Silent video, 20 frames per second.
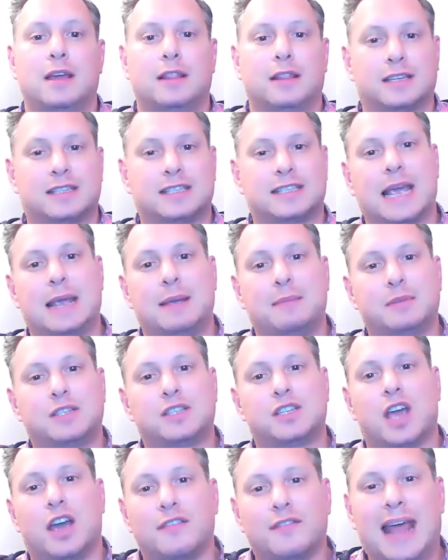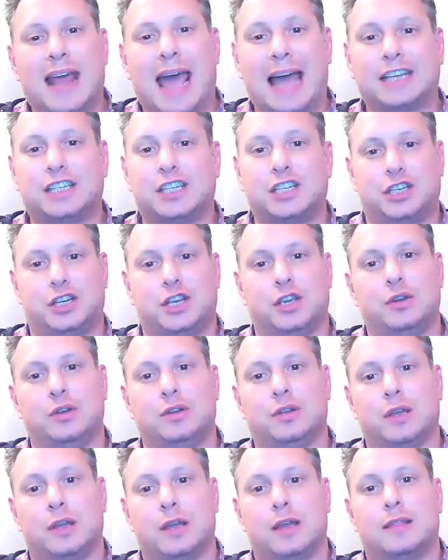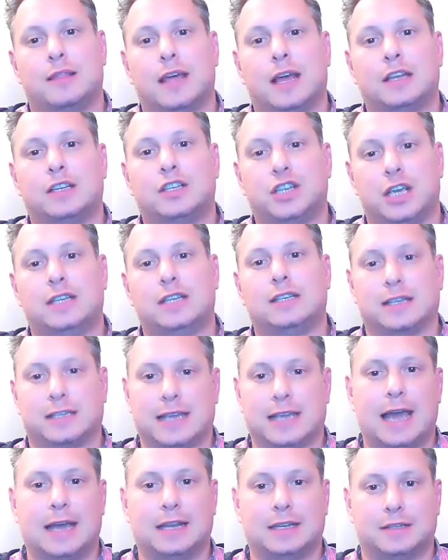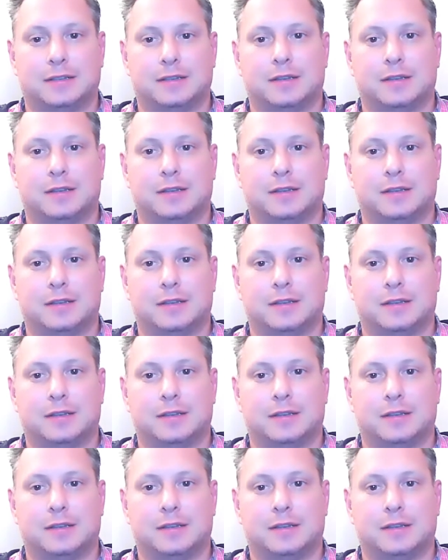the same servant attitude that Jesus had,